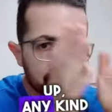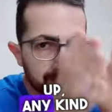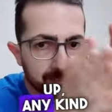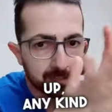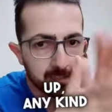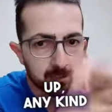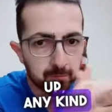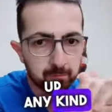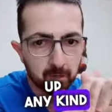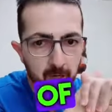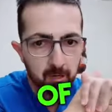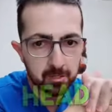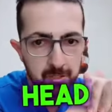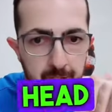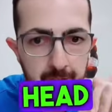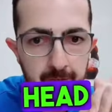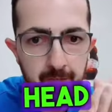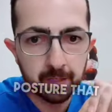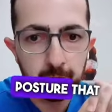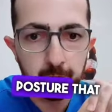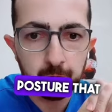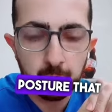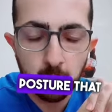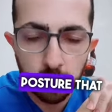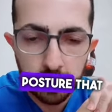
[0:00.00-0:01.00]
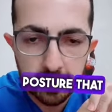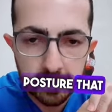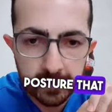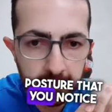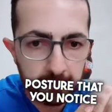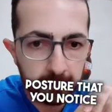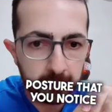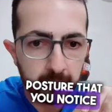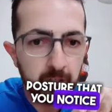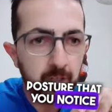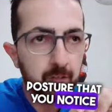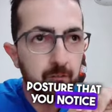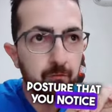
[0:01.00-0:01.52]
any kind of head posture that you
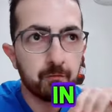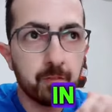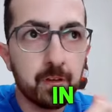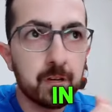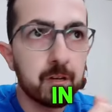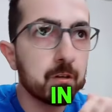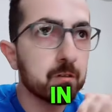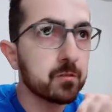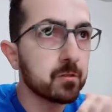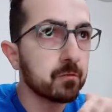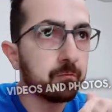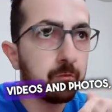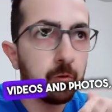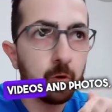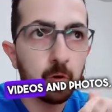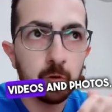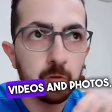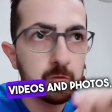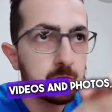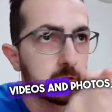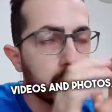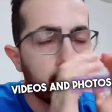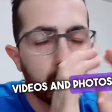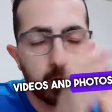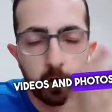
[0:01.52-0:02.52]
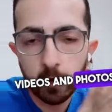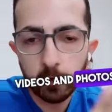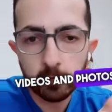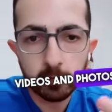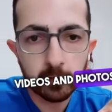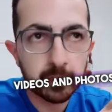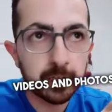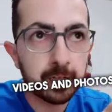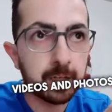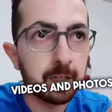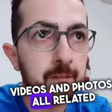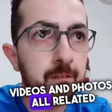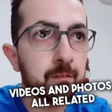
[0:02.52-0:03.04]
notice in videos and photos,
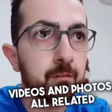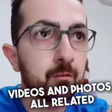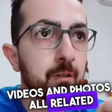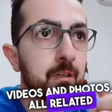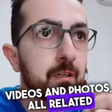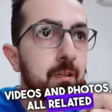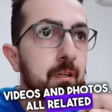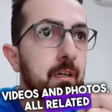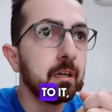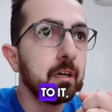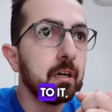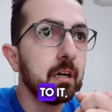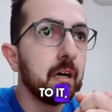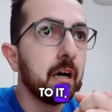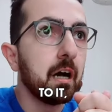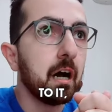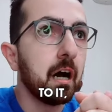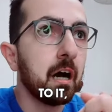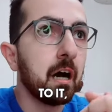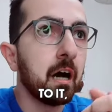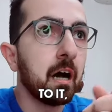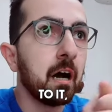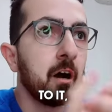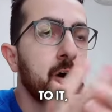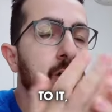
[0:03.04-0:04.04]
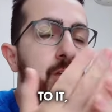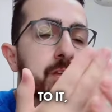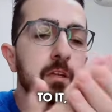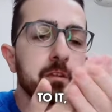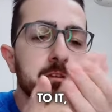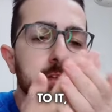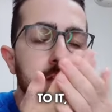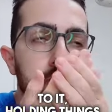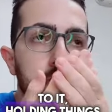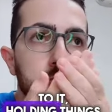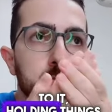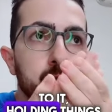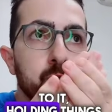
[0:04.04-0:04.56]
all related to it
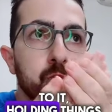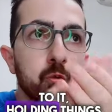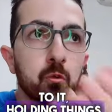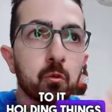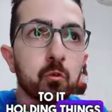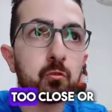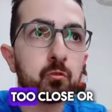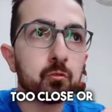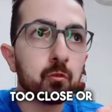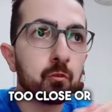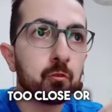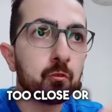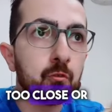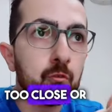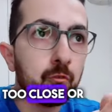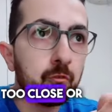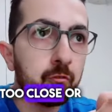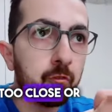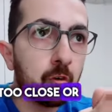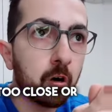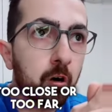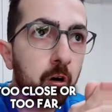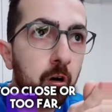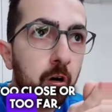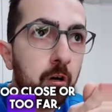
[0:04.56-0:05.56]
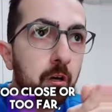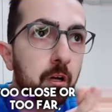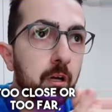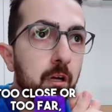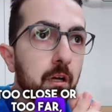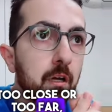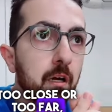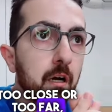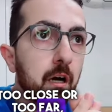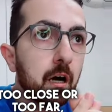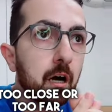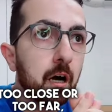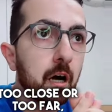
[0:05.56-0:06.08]
uh, holding things too close or too
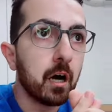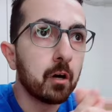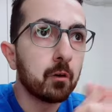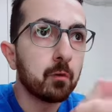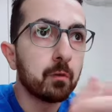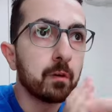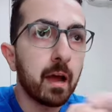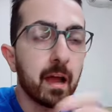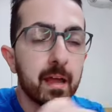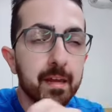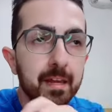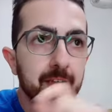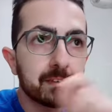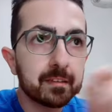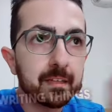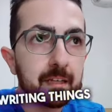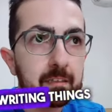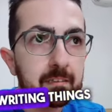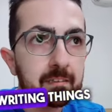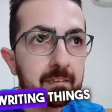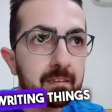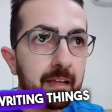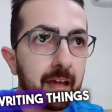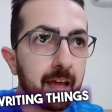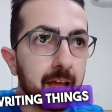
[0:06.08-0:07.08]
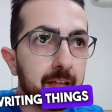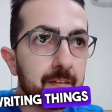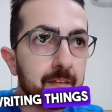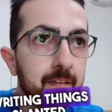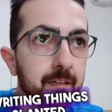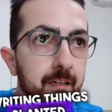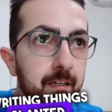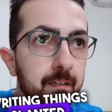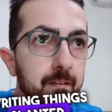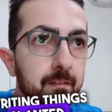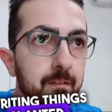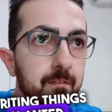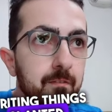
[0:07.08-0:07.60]
far, uh, riding things
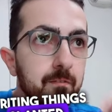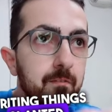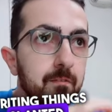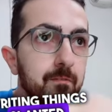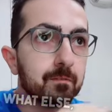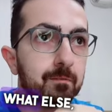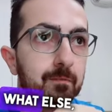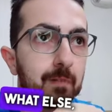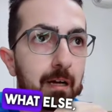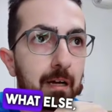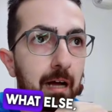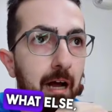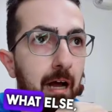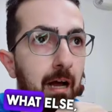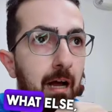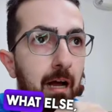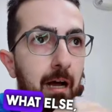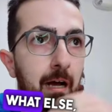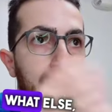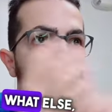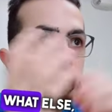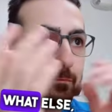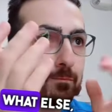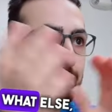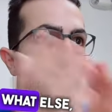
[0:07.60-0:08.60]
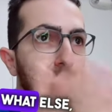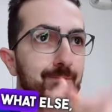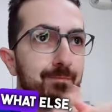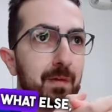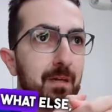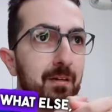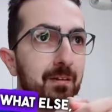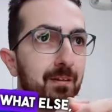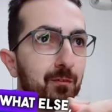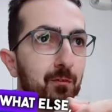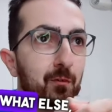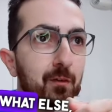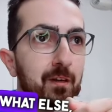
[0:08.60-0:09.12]
slanted. Uh,
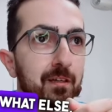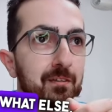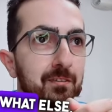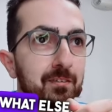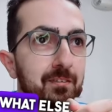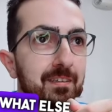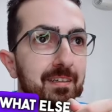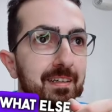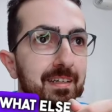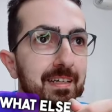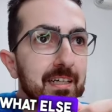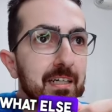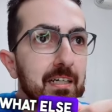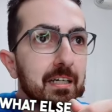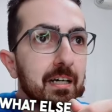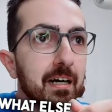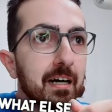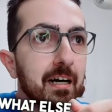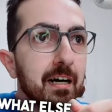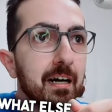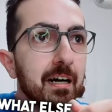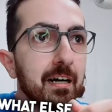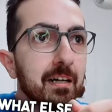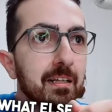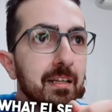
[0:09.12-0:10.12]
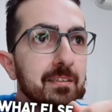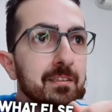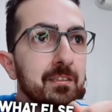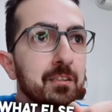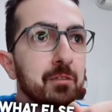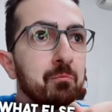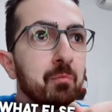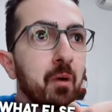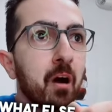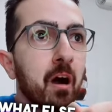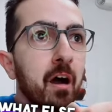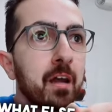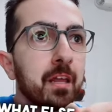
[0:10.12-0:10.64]
what else?
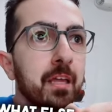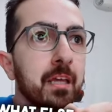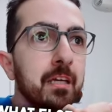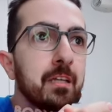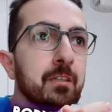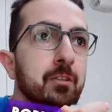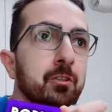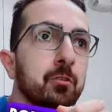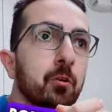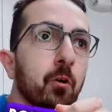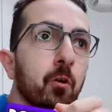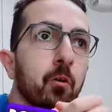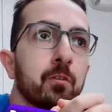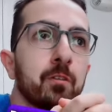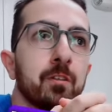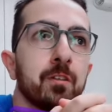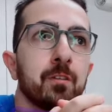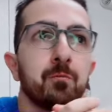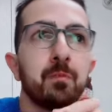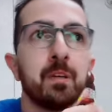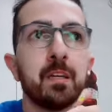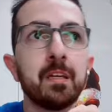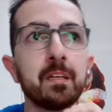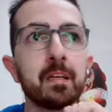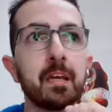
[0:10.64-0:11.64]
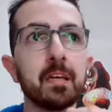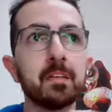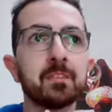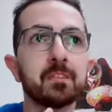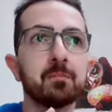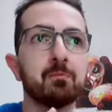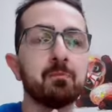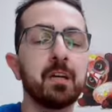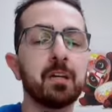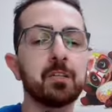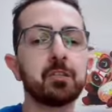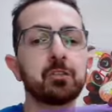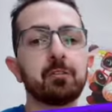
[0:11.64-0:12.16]
Uh, let's see, body, shoulder
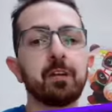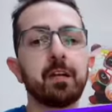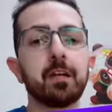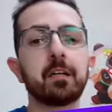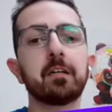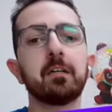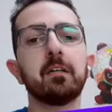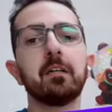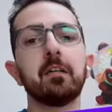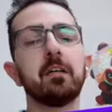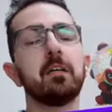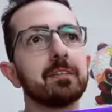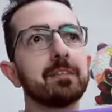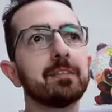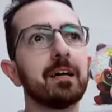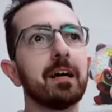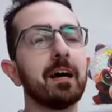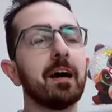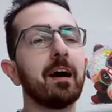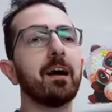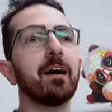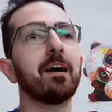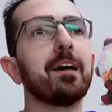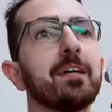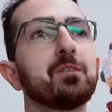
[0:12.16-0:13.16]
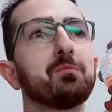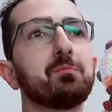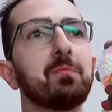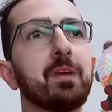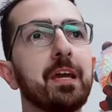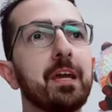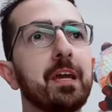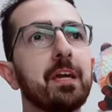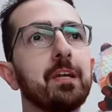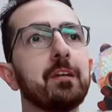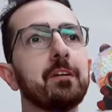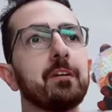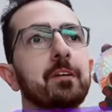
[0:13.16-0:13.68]
being asymmetric, redness in the
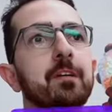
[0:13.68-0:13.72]
eyes,